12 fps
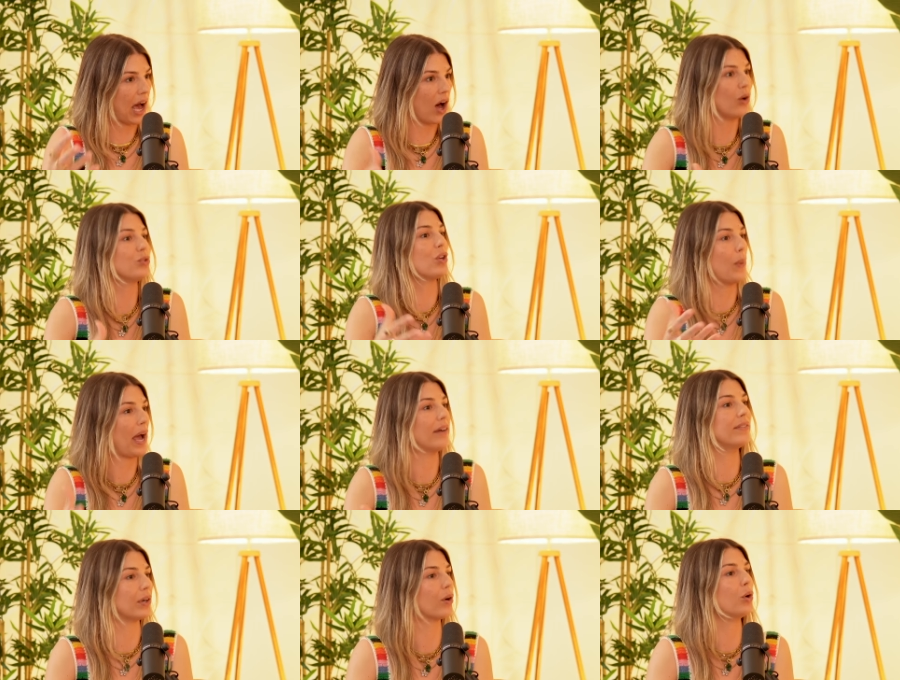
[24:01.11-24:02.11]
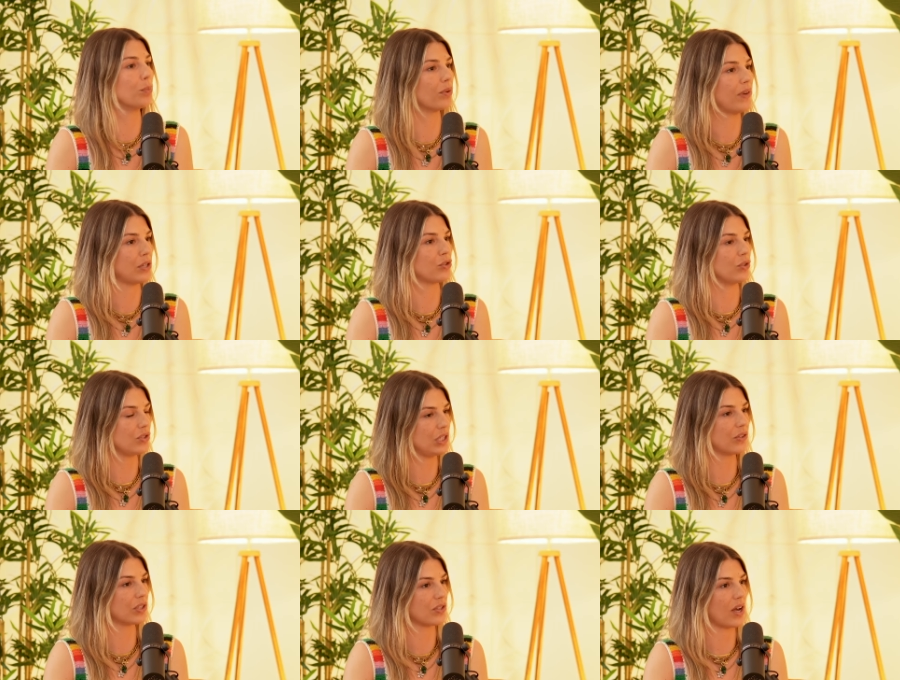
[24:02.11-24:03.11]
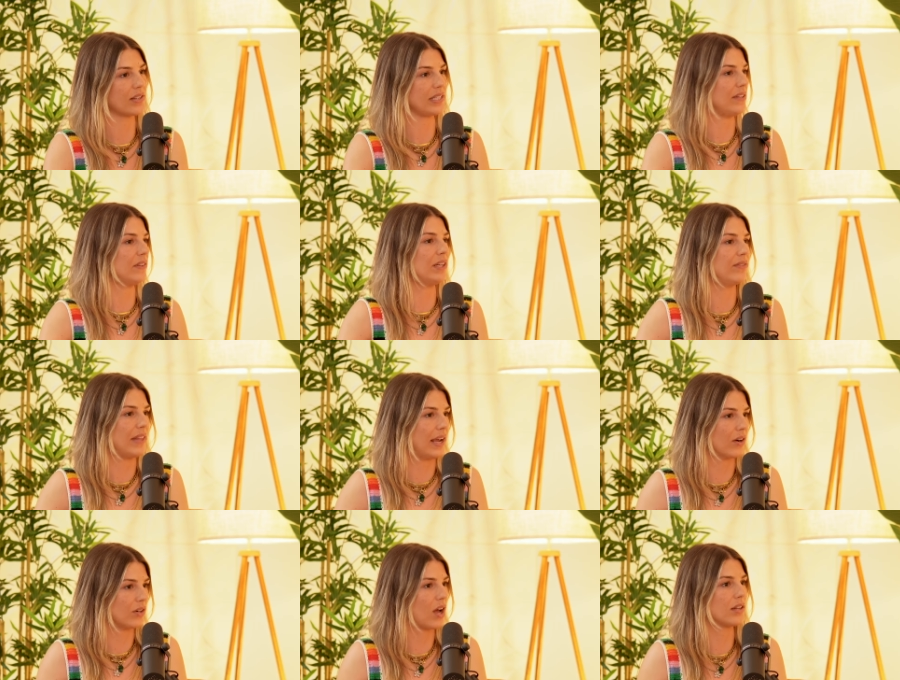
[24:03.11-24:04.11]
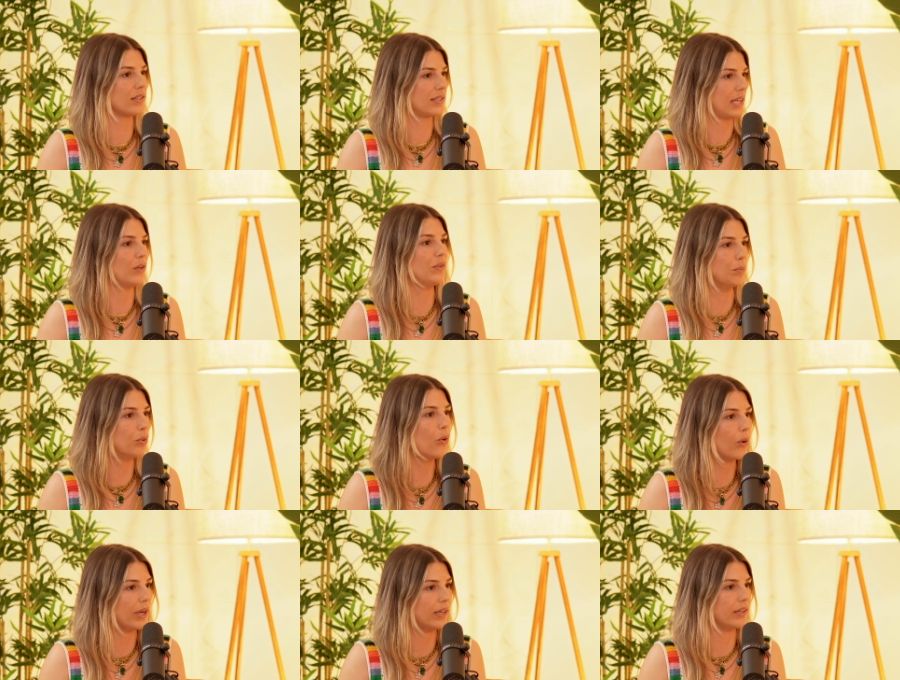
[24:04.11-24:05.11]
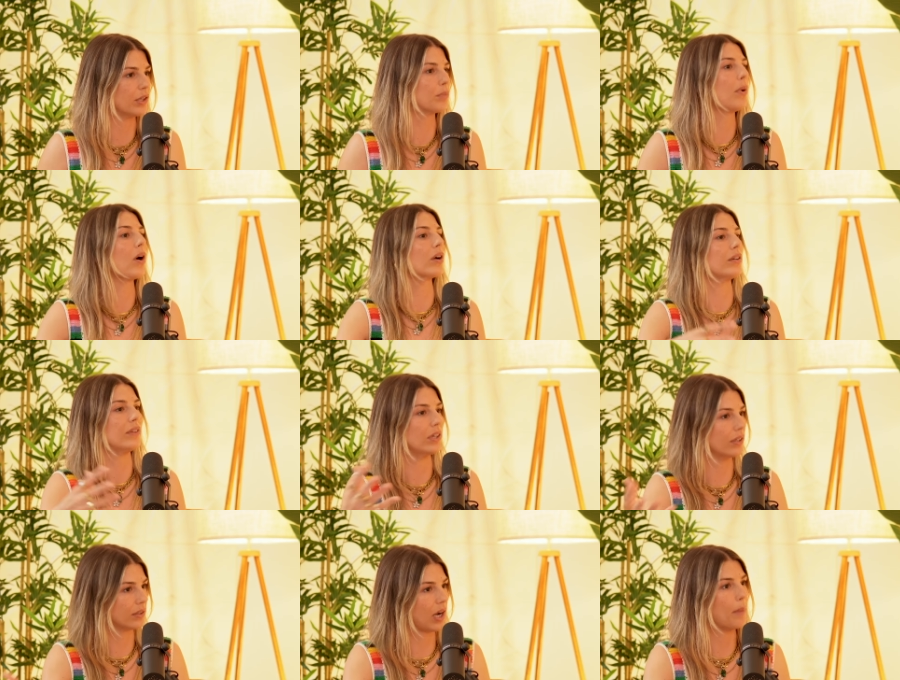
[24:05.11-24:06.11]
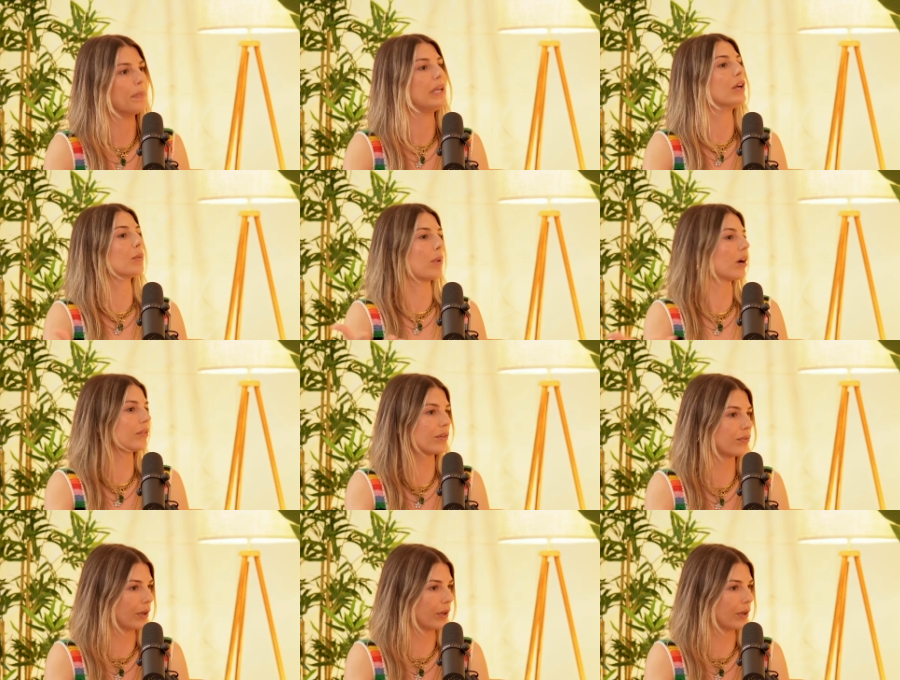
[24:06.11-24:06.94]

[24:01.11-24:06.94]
also have their own professional secret sauce, even if they are not self employed and they're part of a company or part of a